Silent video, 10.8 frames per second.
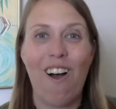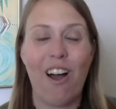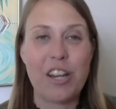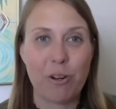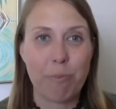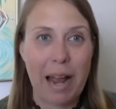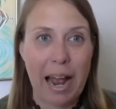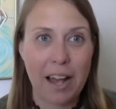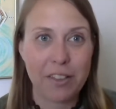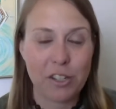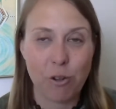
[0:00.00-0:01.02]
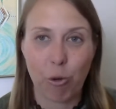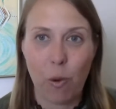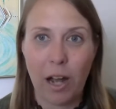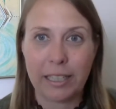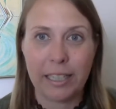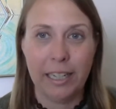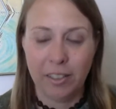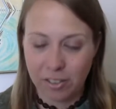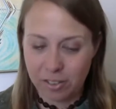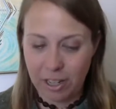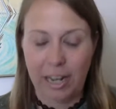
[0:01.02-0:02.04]
on your path and you're walking it
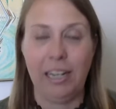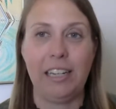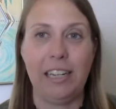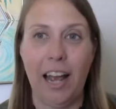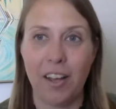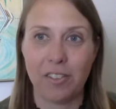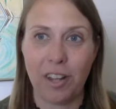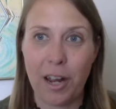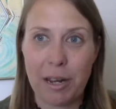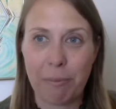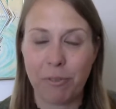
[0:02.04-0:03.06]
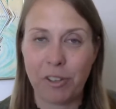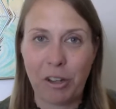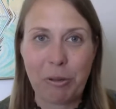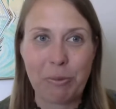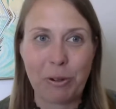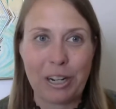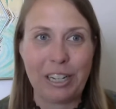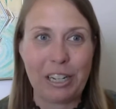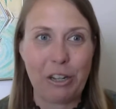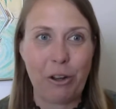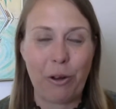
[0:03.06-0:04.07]
and saying, yes, I am
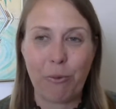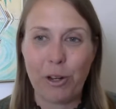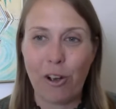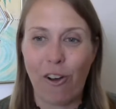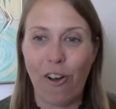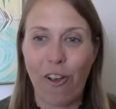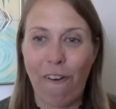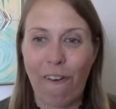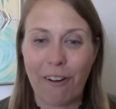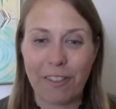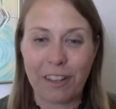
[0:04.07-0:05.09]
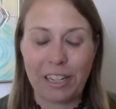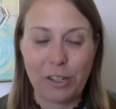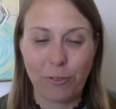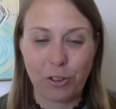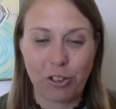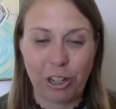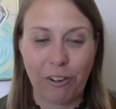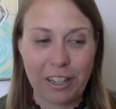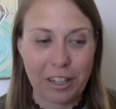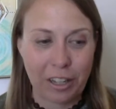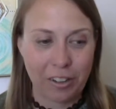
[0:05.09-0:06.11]
celebrating you. And we all are. Thank you for
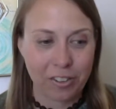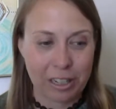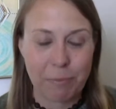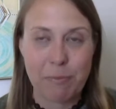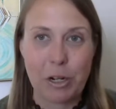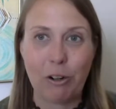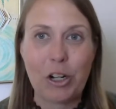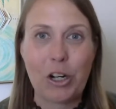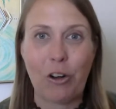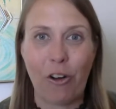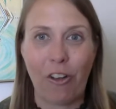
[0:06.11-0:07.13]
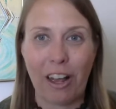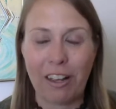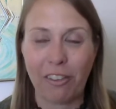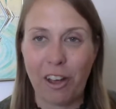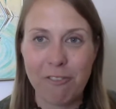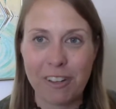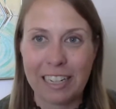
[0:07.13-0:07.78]
sharing this, like, miracle. I love